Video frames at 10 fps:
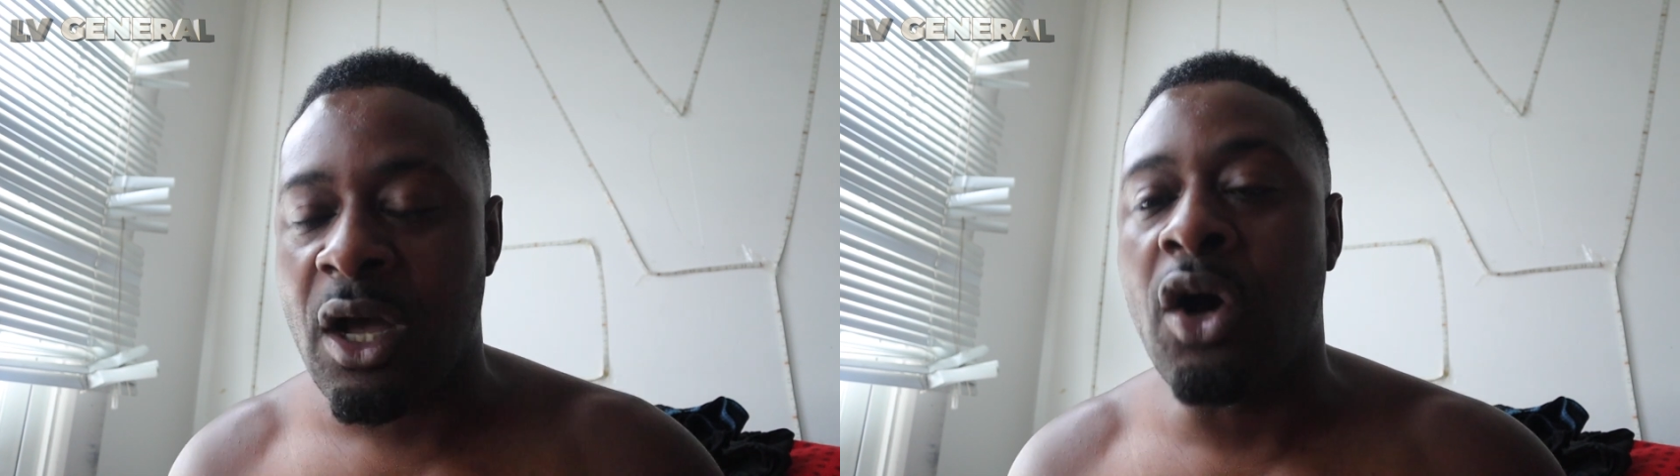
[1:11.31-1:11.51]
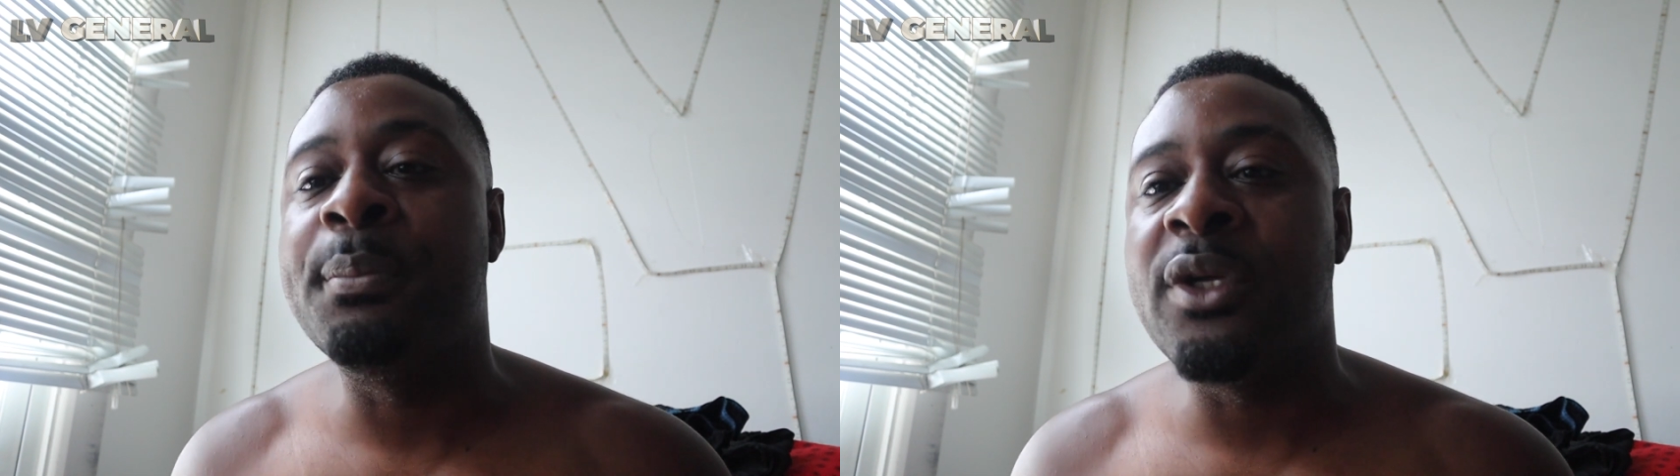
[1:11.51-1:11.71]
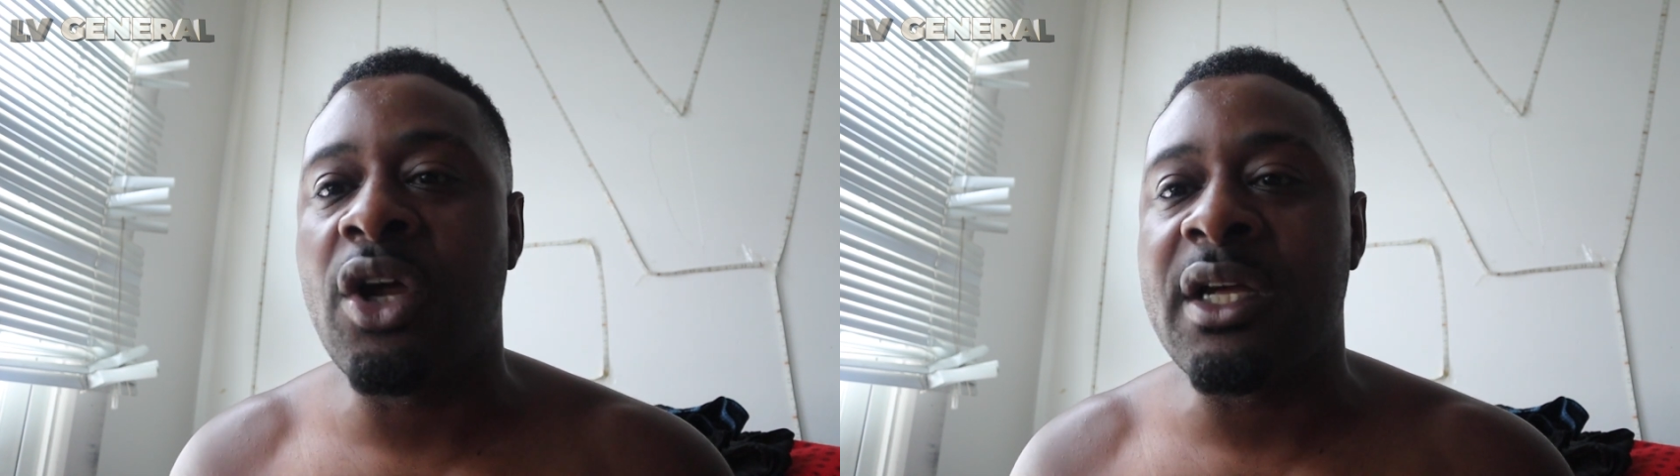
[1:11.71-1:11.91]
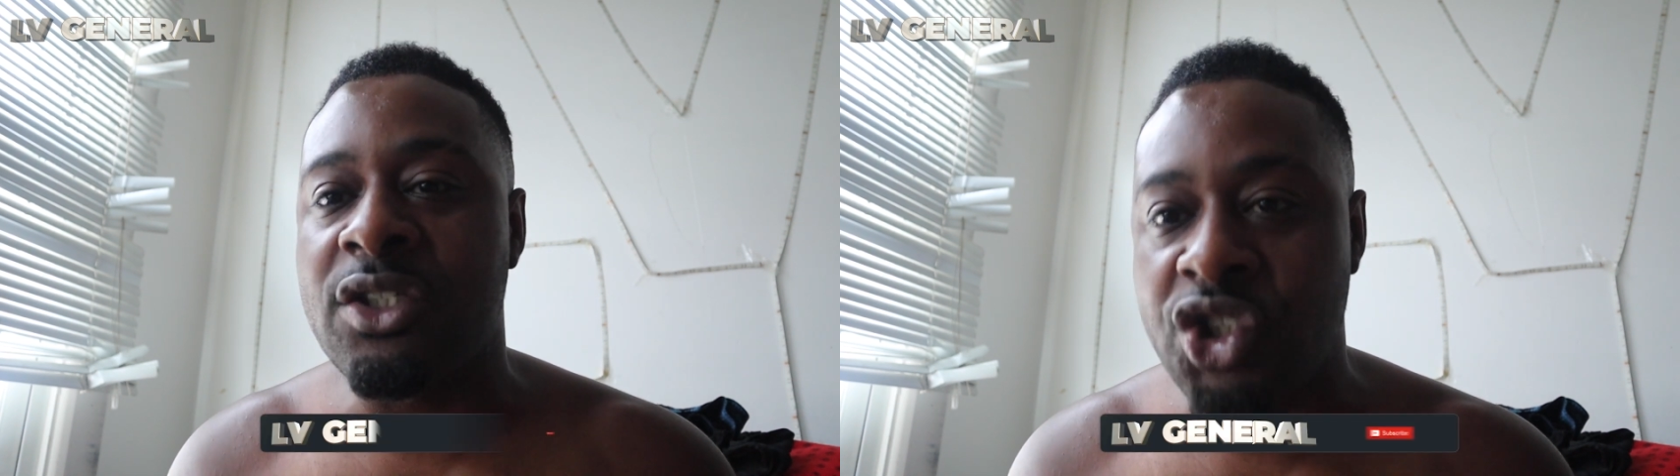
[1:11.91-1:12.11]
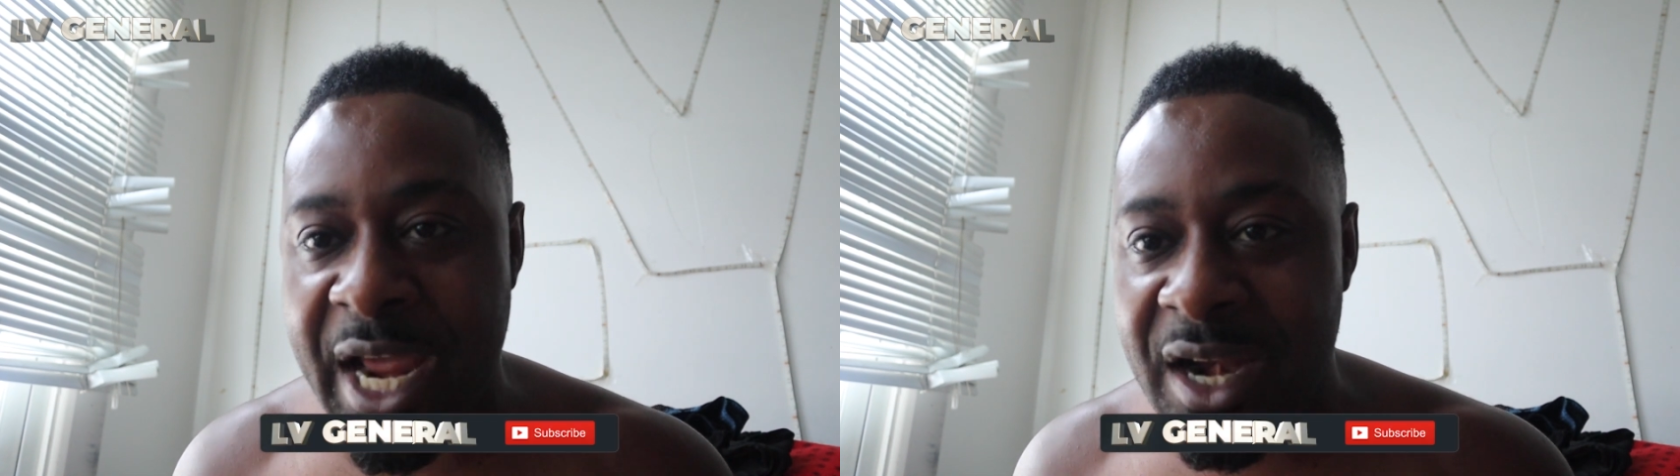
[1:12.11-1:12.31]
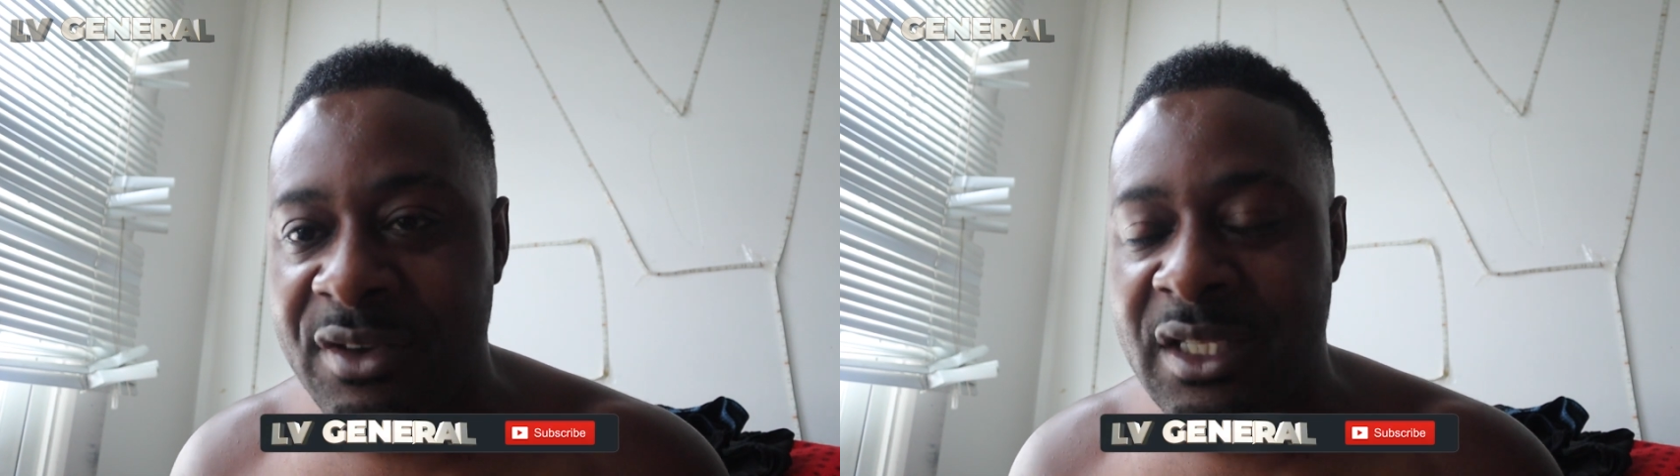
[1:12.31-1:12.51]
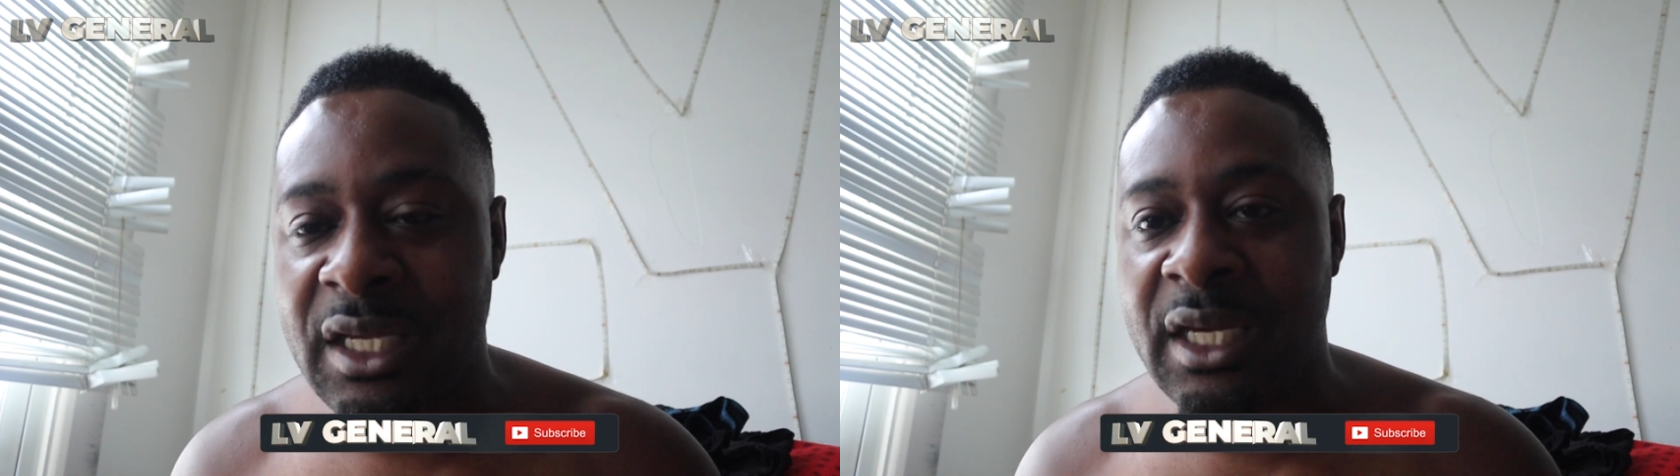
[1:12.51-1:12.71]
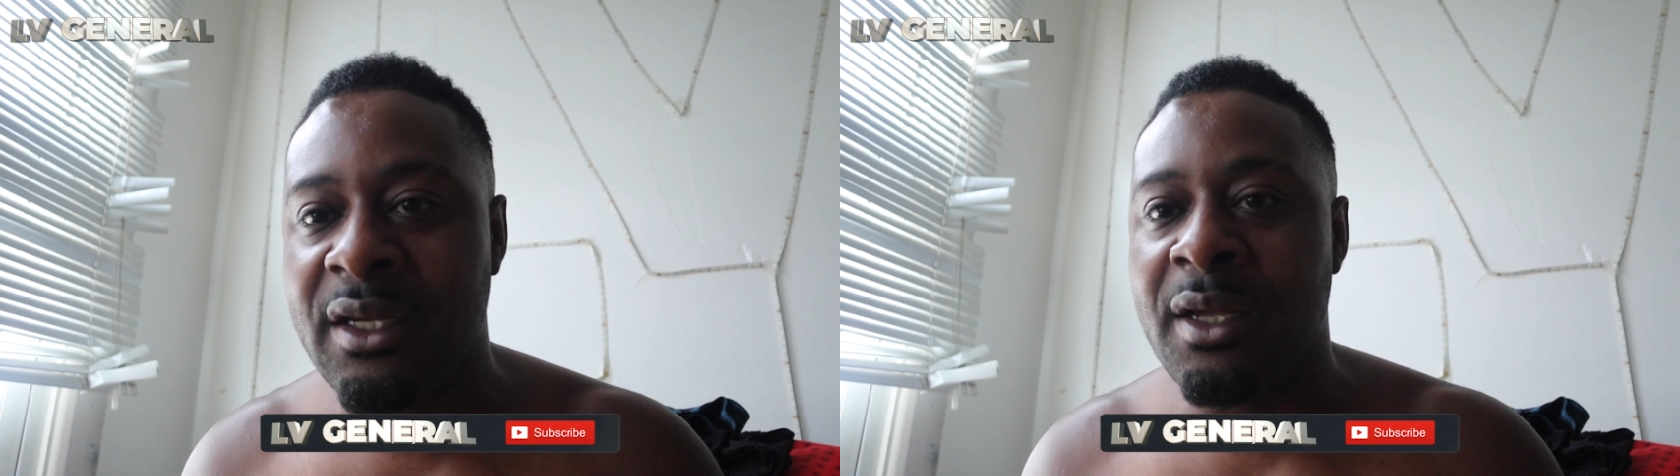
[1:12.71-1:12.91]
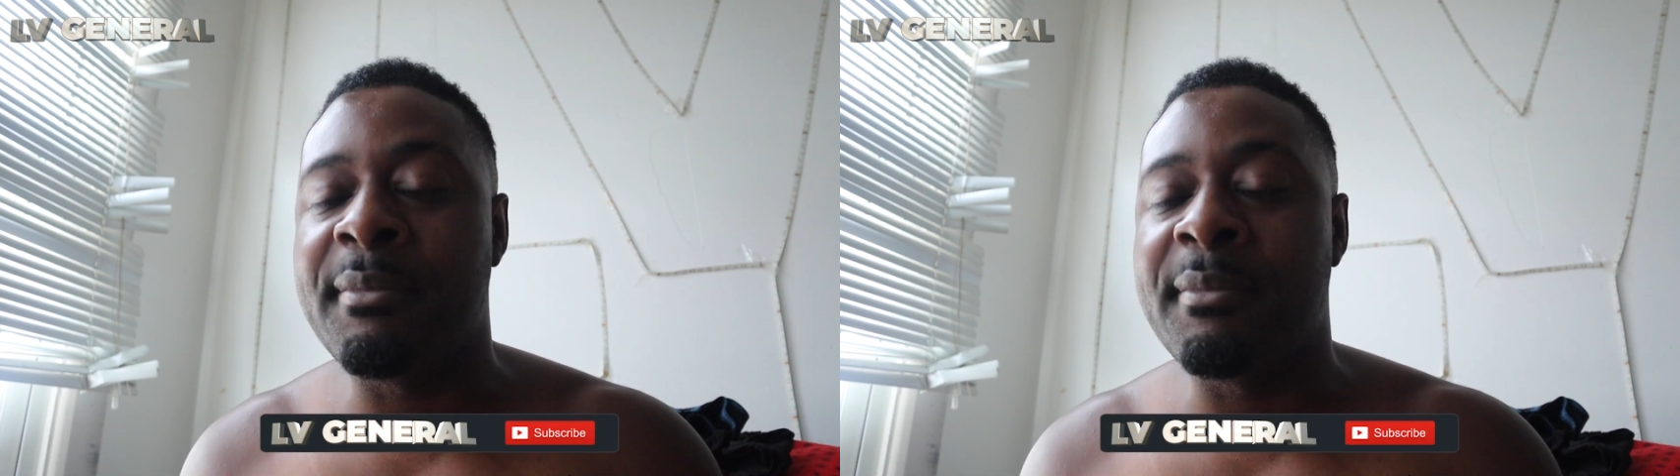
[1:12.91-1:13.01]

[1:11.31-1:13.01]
I hope you lot enjoying everything.